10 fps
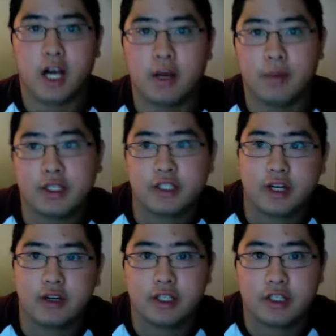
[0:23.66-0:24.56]

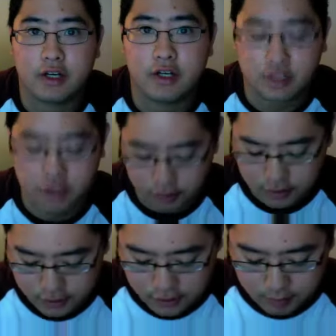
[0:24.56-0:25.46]
etc., etc. So let's
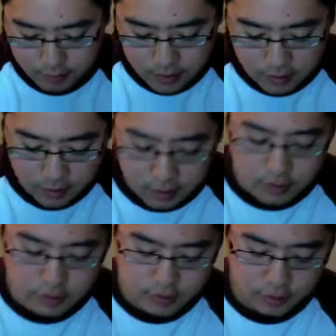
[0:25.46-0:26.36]
just jump in.
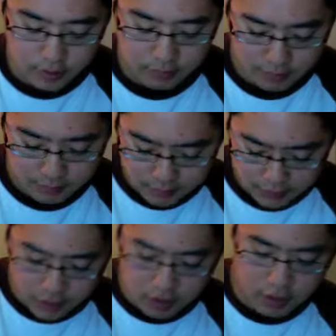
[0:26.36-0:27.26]
So it pretty much
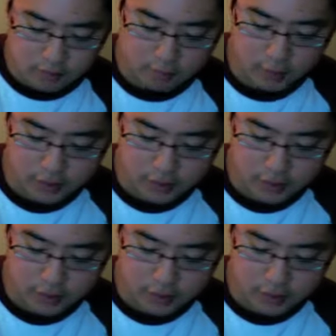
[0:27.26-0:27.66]
started off pretty